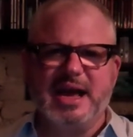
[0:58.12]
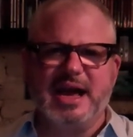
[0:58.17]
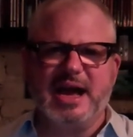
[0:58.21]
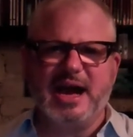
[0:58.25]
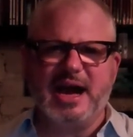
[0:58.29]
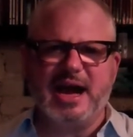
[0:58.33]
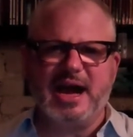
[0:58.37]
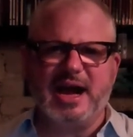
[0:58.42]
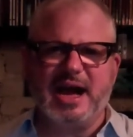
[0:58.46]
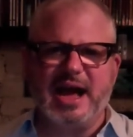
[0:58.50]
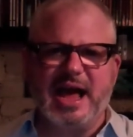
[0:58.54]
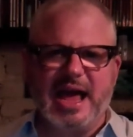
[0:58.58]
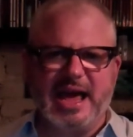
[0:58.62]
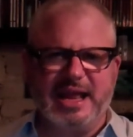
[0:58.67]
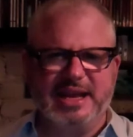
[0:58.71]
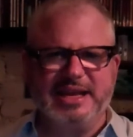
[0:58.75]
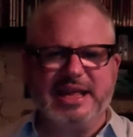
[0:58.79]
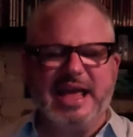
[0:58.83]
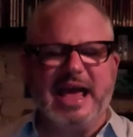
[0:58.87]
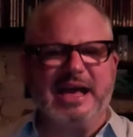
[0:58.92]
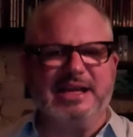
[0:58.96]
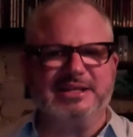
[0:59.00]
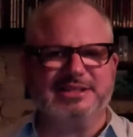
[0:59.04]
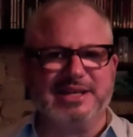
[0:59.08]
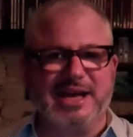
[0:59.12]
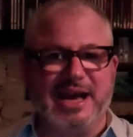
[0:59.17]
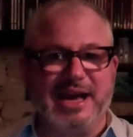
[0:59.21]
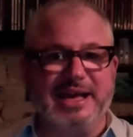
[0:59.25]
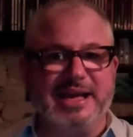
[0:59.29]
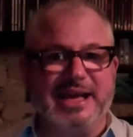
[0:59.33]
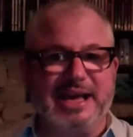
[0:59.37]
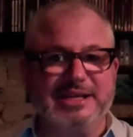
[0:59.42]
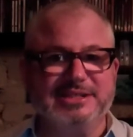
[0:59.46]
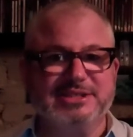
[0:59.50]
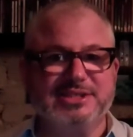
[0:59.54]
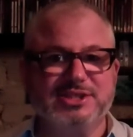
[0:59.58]
And yes, I
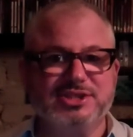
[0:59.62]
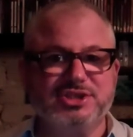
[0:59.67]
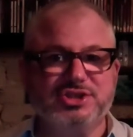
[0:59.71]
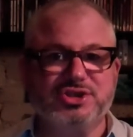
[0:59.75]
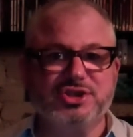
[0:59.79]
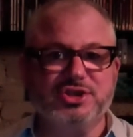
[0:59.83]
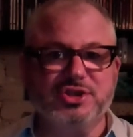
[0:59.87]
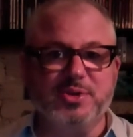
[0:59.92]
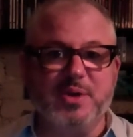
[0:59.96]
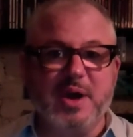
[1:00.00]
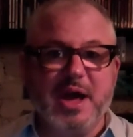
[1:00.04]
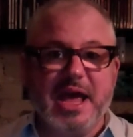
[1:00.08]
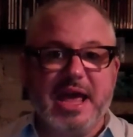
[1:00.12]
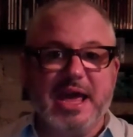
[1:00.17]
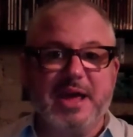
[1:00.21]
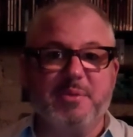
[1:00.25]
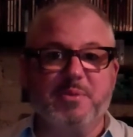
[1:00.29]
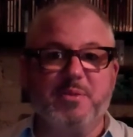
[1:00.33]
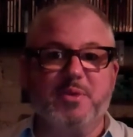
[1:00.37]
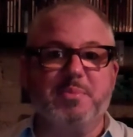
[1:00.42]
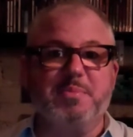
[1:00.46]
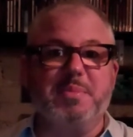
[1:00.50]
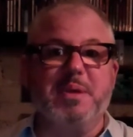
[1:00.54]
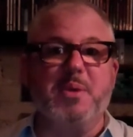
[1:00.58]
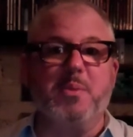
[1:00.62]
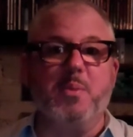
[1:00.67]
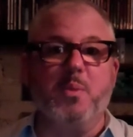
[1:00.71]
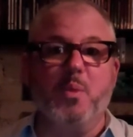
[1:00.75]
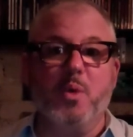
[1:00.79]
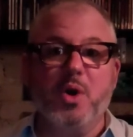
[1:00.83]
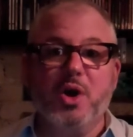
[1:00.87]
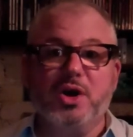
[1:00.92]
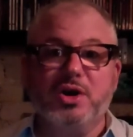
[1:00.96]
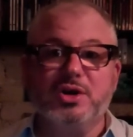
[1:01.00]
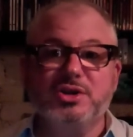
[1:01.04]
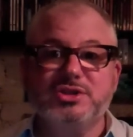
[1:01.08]
guess it's true. It would be
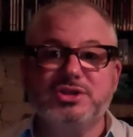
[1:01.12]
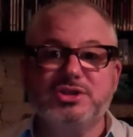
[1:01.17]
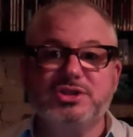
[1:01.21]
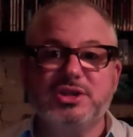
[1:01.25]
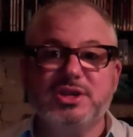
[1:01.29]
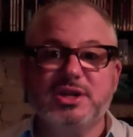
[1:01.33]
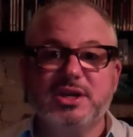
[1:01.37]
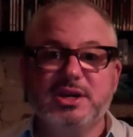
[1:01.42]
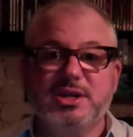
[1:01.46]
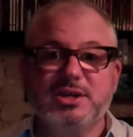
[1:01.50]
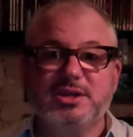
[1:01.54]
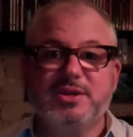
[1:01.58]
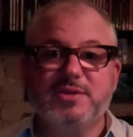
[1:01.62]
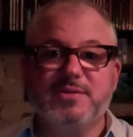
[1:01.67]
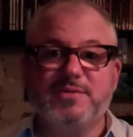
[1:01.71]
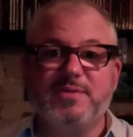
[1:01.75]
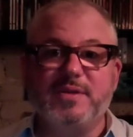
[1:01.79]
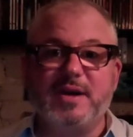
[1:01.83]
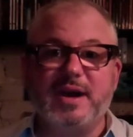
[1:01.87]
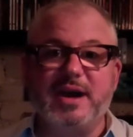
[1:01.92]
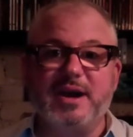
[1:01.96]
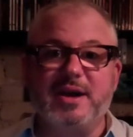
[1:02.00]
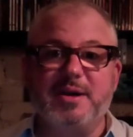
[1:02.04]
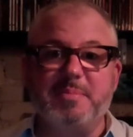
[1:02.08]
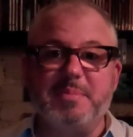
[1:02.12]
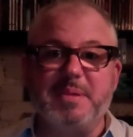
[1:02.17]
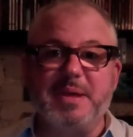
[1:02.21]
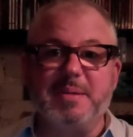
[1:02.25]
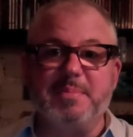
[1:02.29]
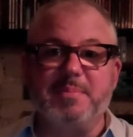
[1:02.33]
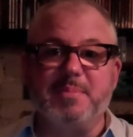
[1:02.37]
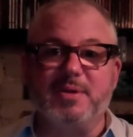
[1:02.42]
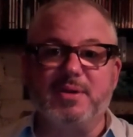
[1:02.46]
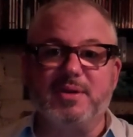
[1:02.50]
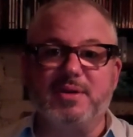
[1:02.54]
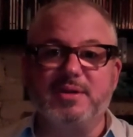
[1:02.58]
worse to fire
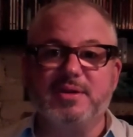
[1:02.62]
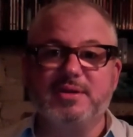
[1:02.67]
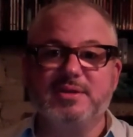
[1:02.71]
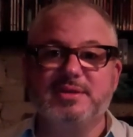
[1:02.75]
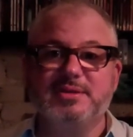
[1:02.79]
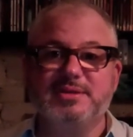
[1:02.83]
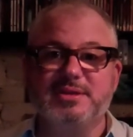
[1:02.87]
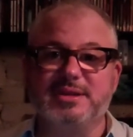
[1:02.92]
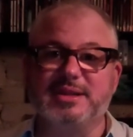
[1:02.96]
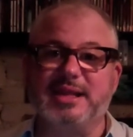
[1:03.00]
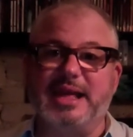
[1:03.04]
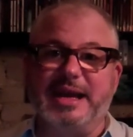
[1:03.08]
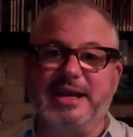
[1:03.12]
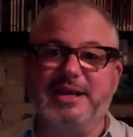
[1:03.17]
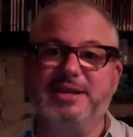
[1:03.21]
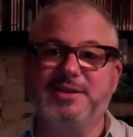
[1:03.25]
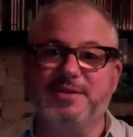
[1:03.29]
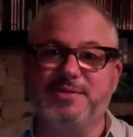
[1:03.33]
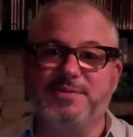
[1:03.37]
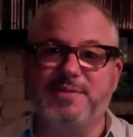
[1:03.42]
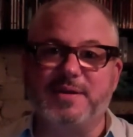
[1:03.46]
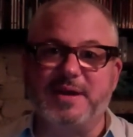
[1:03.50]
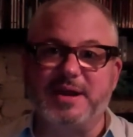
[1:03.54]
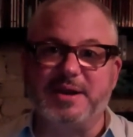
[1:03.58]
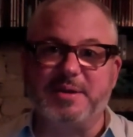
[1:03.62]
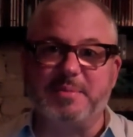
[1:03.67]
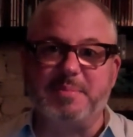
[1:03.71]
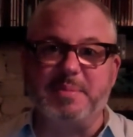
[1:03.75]
people, to fire